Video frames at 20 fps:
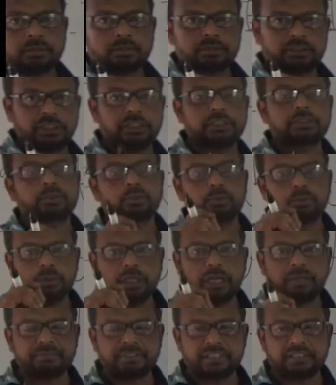since we
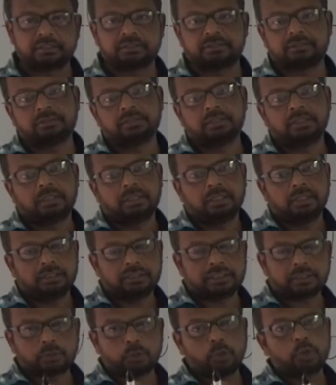have taken
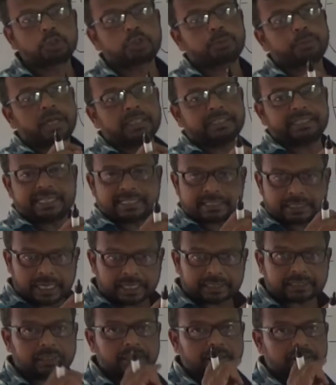the closed path as
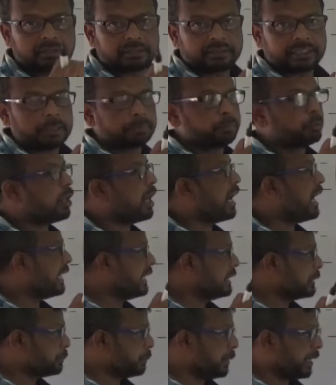circle, therefore
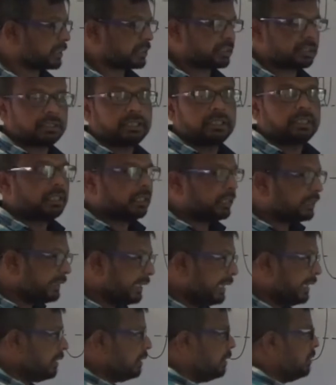R is fixed,
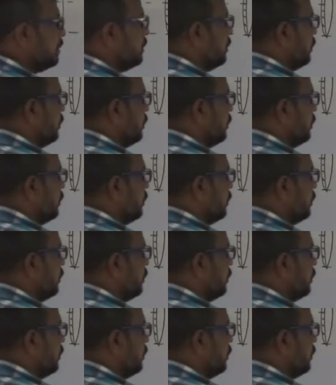then